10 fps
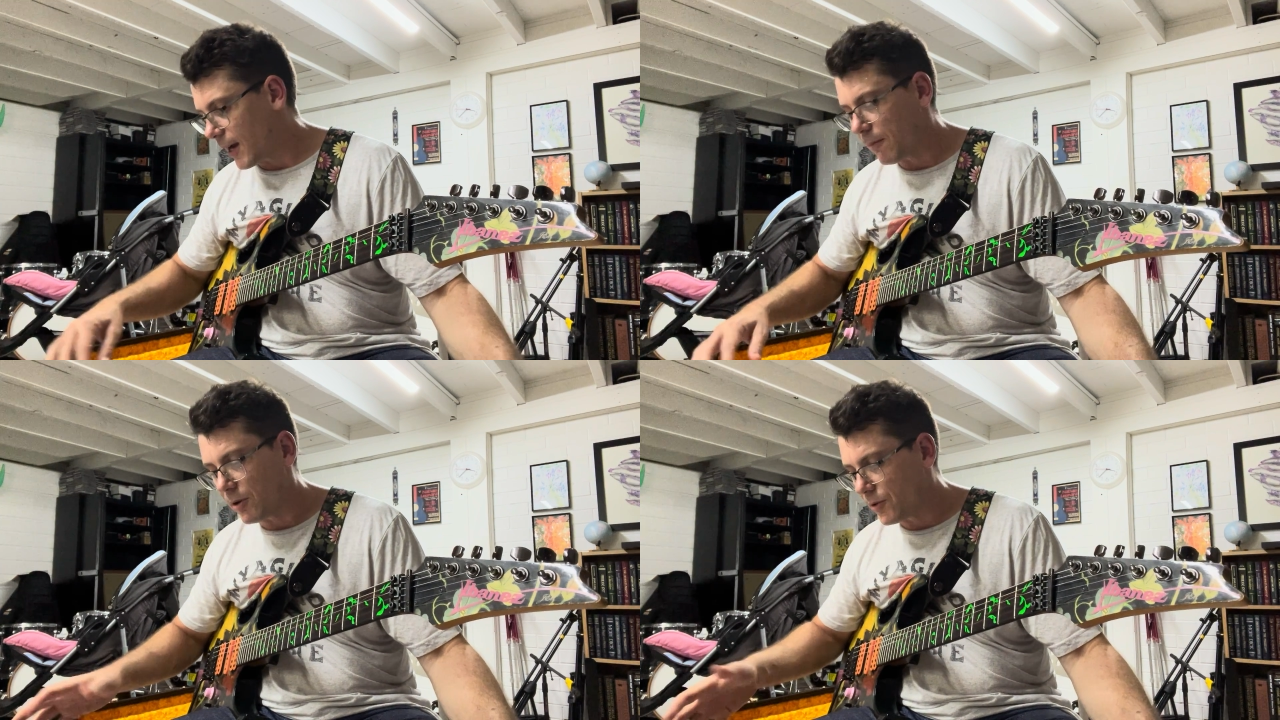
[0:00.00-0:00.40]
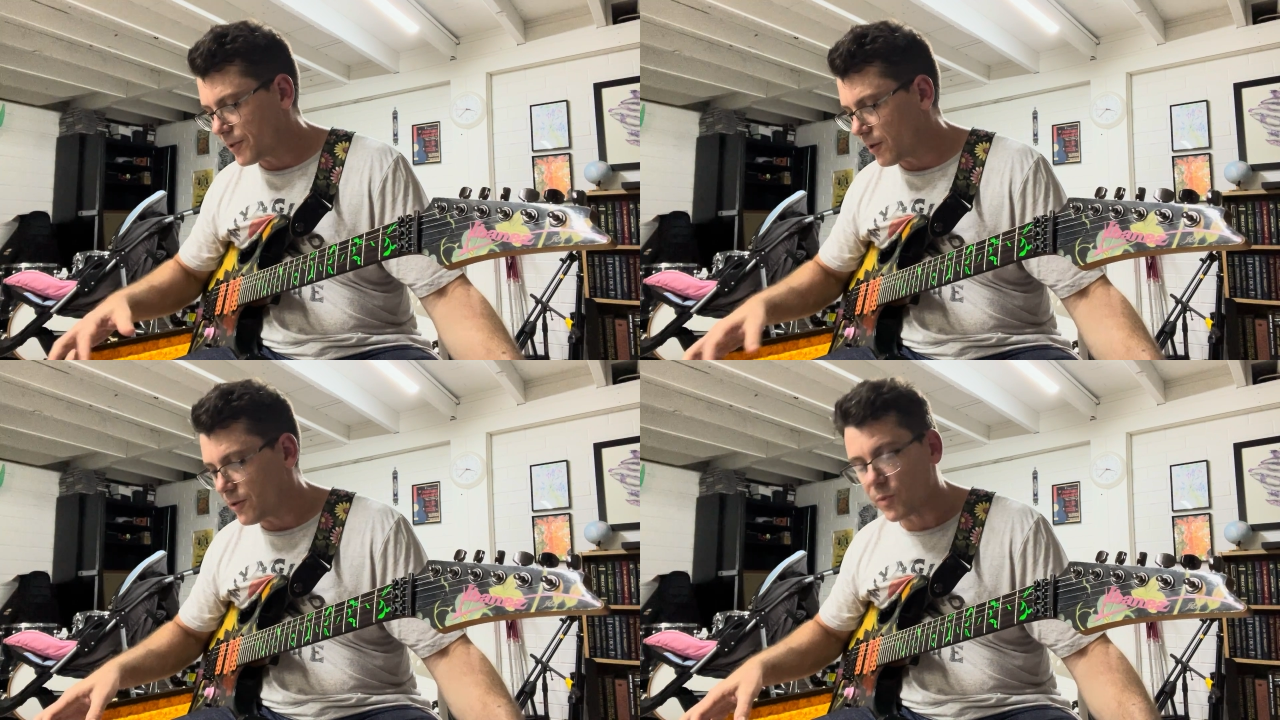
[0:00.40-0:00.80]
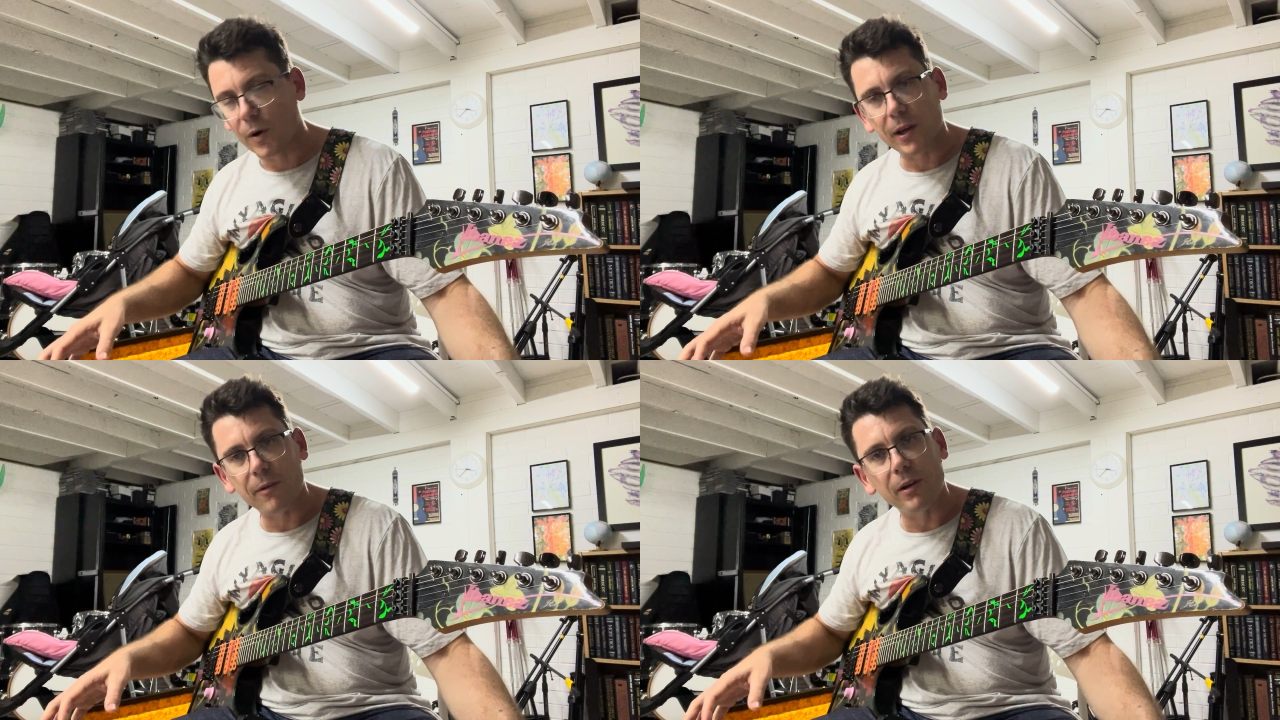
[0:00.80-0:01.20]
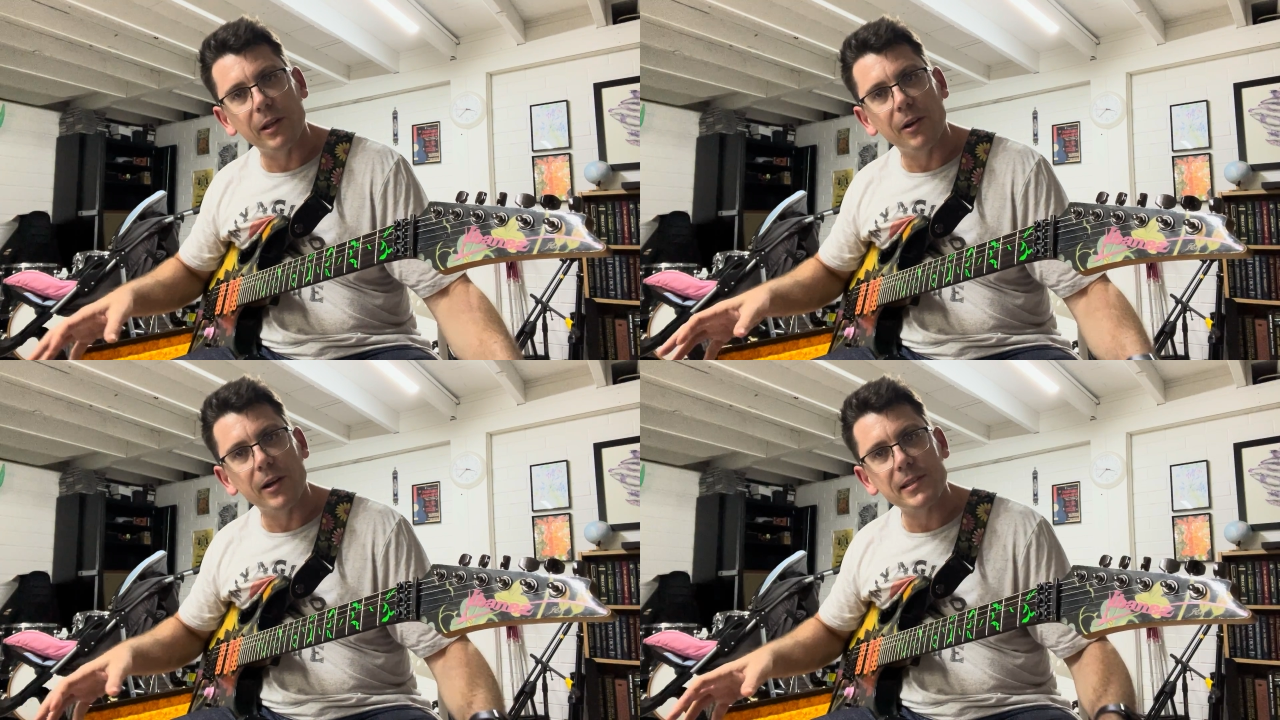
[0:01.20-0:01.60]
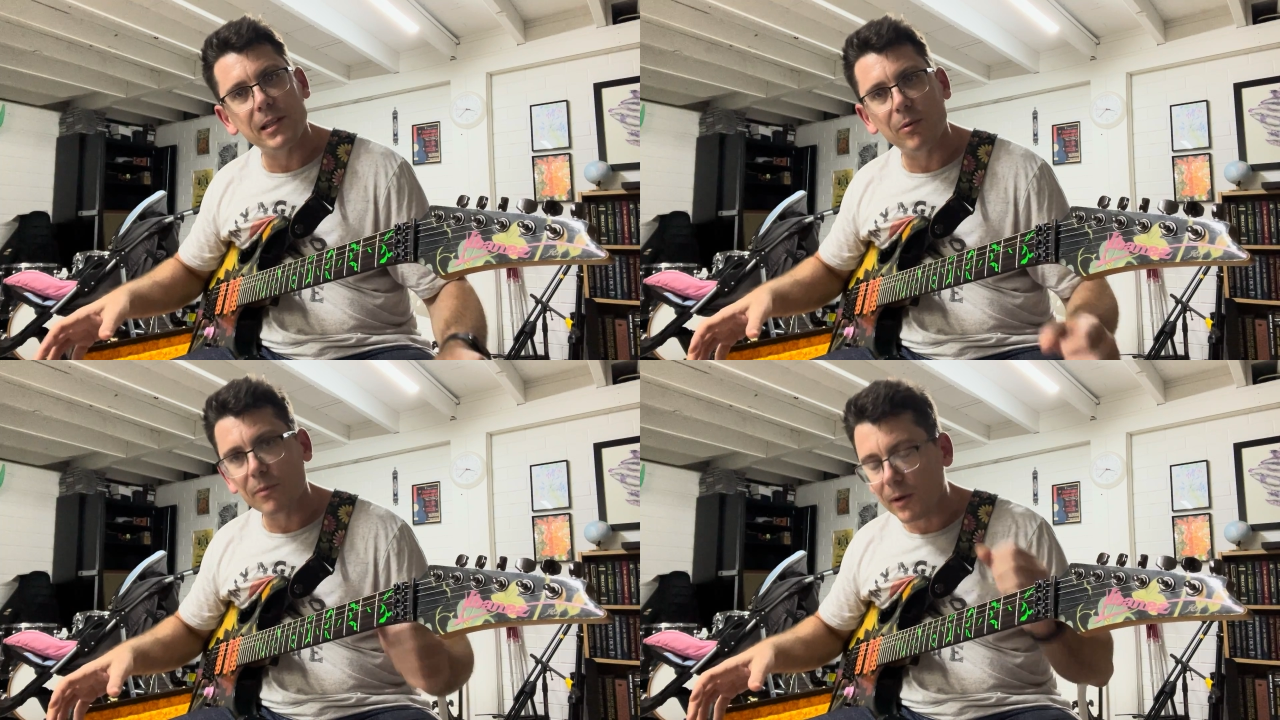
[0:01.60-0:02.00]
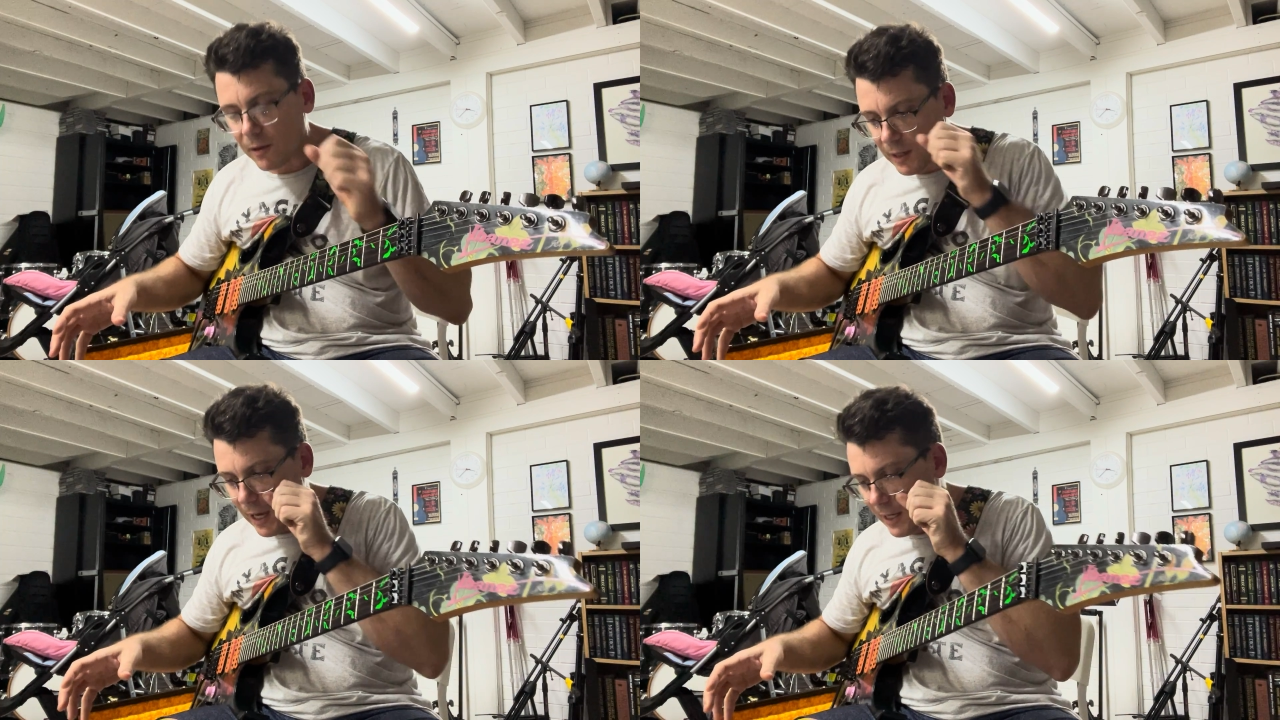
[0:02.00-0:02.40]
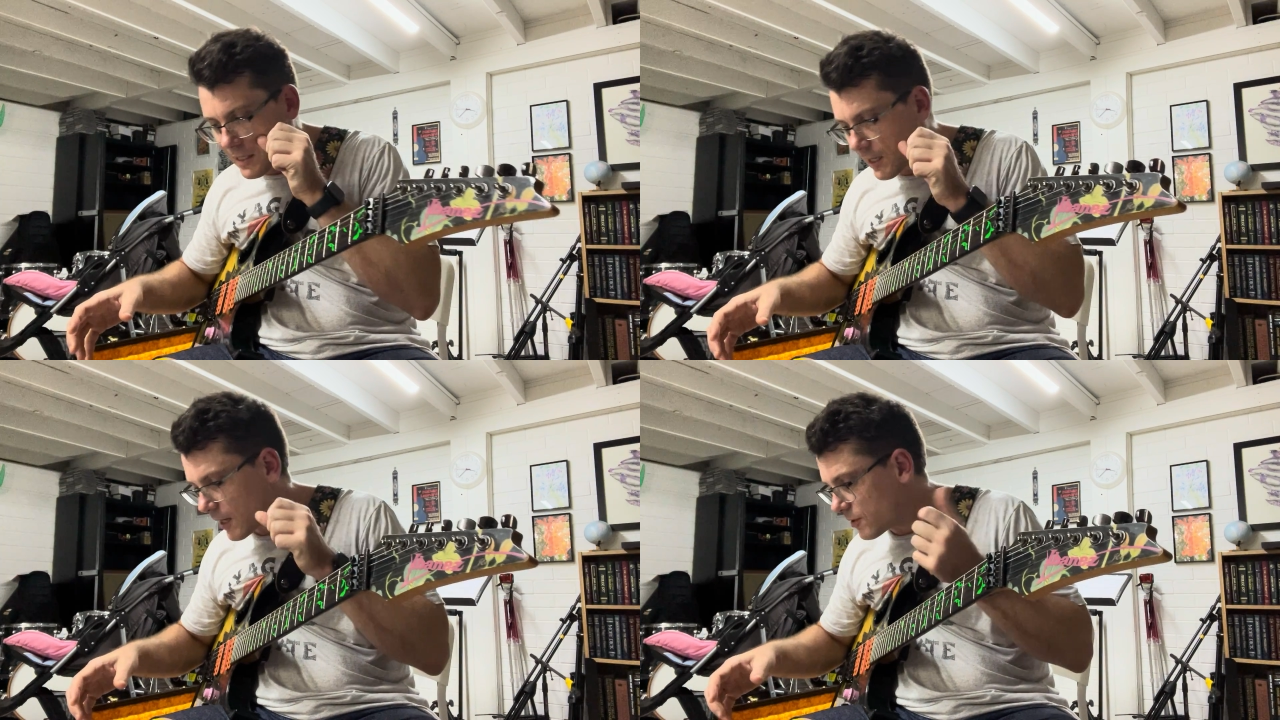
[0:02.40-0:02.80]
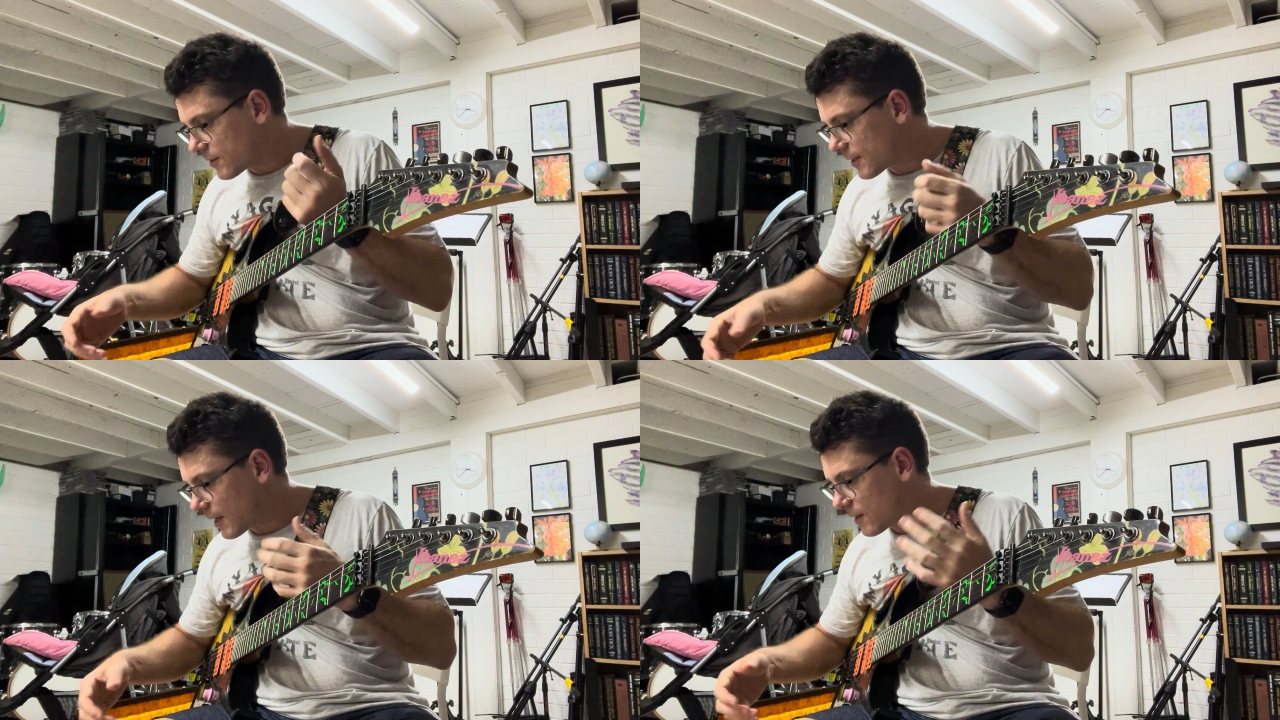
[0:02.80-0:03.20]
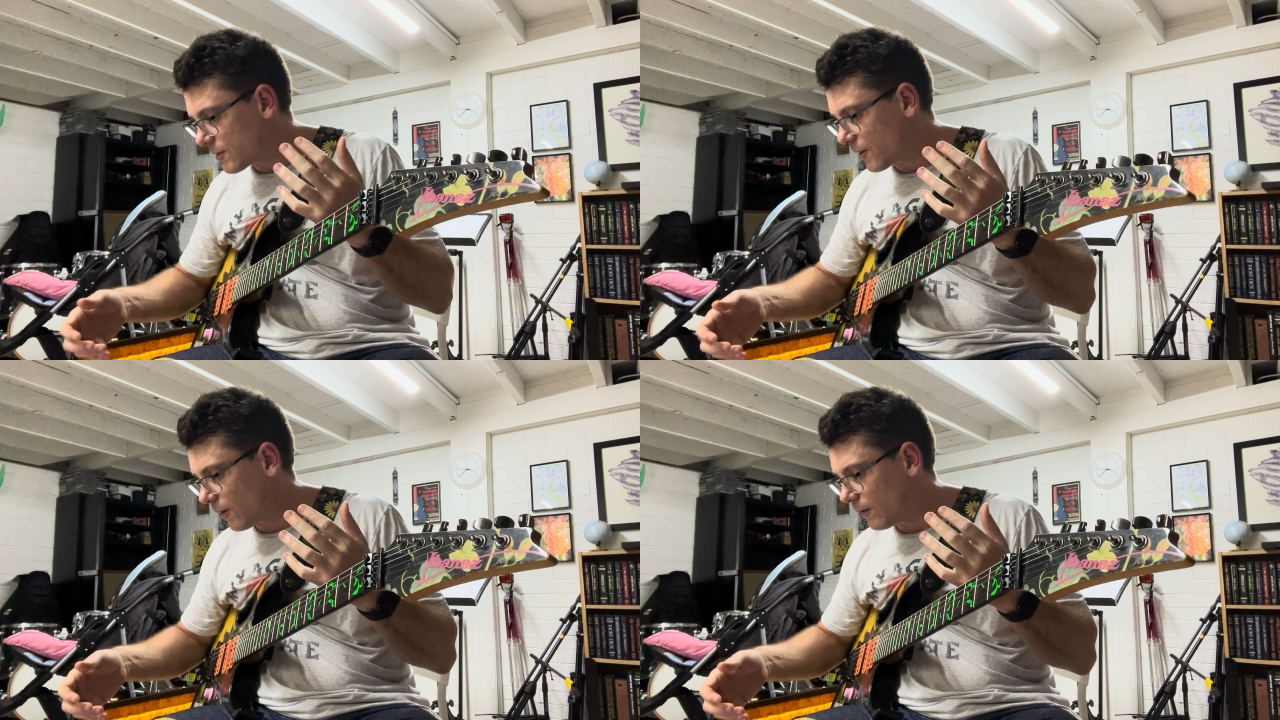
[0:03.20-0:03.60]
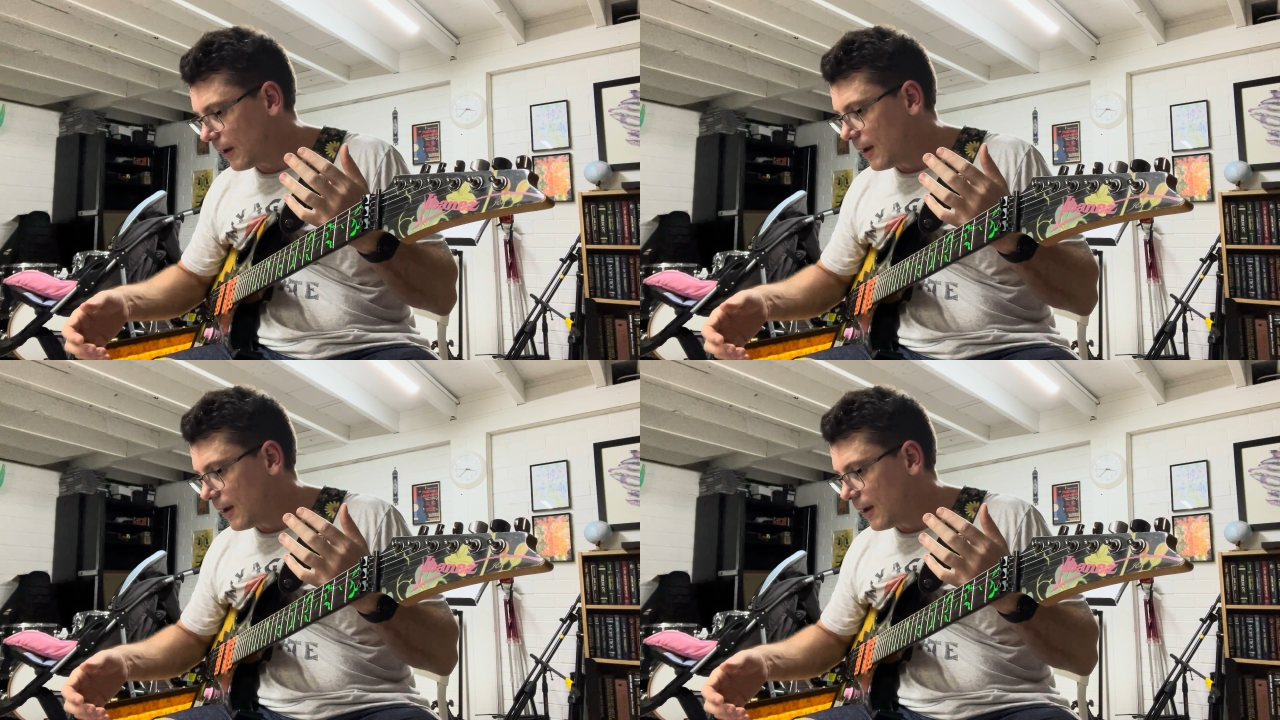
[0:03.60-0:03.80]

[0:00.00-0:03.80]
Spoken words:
but also just working really nicely with my other gain stages there. So